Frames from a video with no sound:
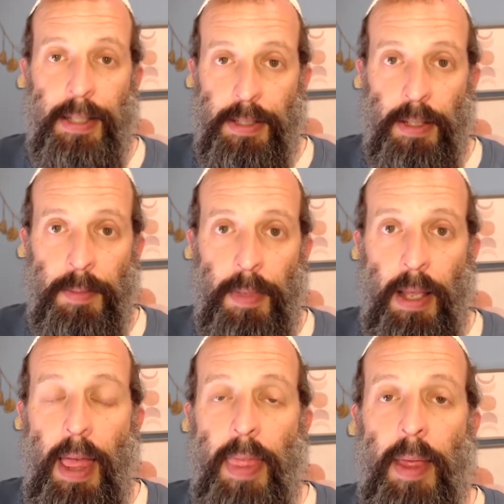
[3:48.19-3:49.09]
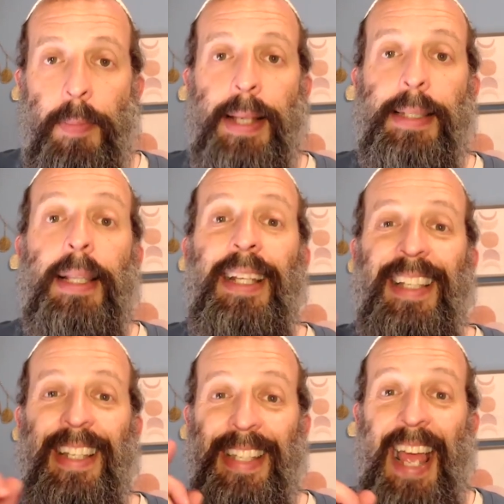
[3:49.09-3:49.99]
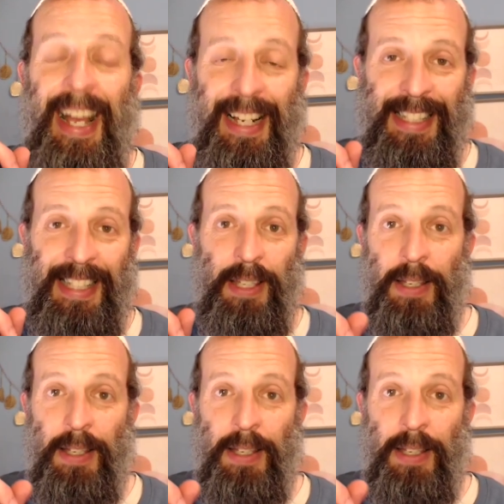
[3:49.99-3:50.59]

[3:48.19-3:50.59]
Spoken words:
system that basically detects,